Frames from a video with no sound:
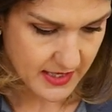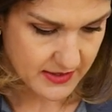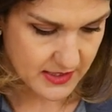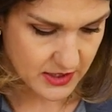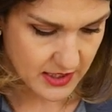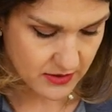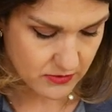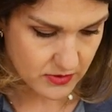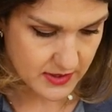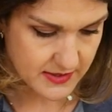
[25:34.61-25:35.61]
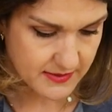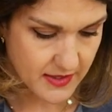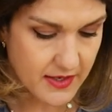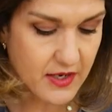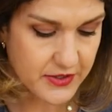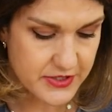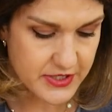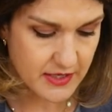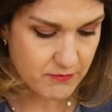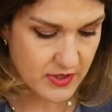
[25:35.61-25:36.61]
The children's
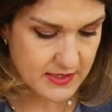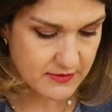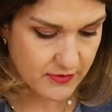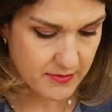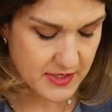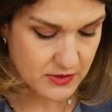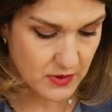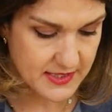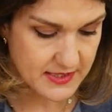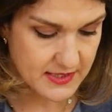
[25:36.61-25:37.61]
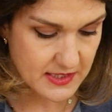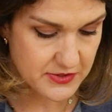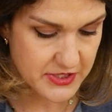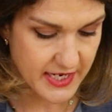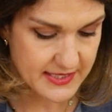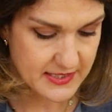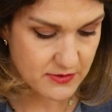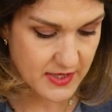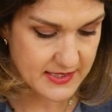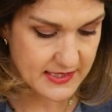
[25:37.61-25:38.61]
costume runs from a 22 chest,
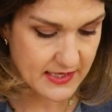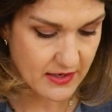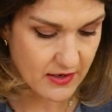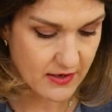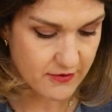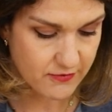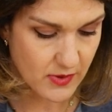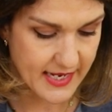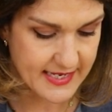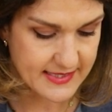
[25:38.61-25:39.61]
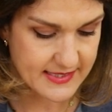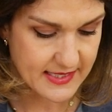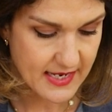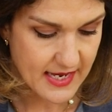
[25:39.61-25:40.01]
20.5 waist,